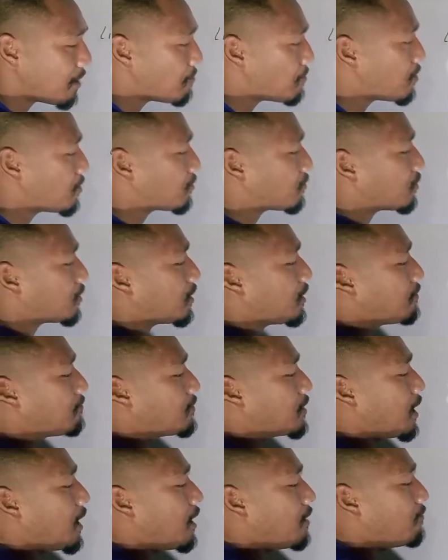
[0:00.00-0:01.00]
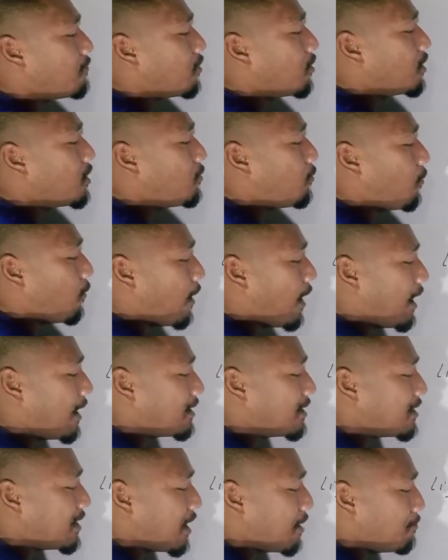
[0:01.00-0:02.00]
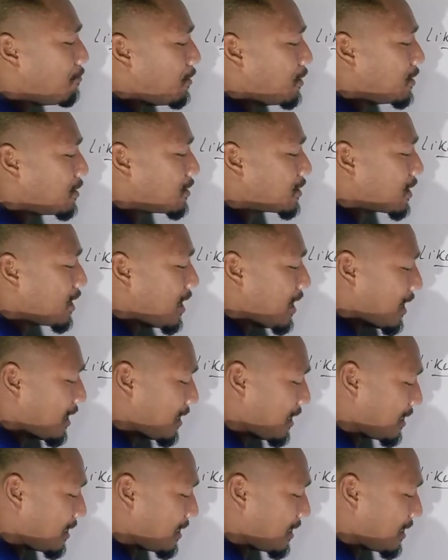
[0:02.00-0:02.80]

the numbers, if they have only one numbers,